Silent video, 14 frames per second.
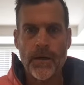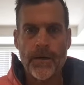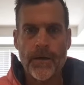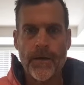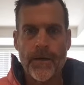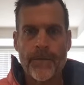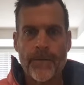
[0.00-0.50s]

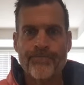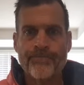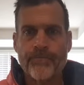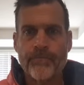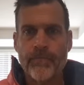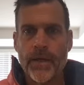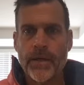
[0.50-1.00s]

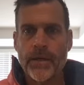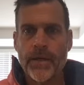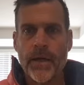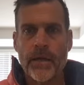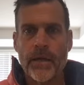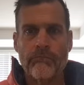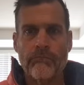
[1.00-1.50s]
and
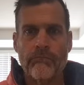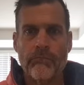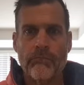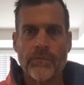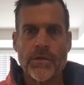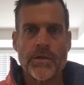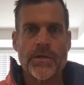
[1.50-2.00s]
yet
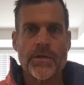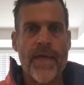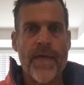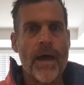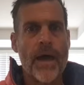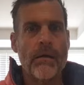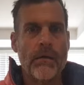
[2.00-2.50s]
charging
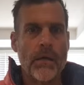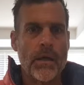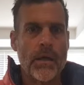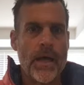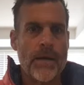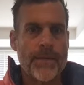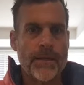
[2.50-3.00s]
that.
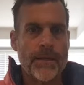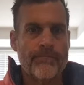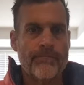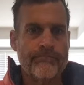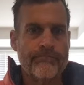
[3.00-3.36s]
I mean,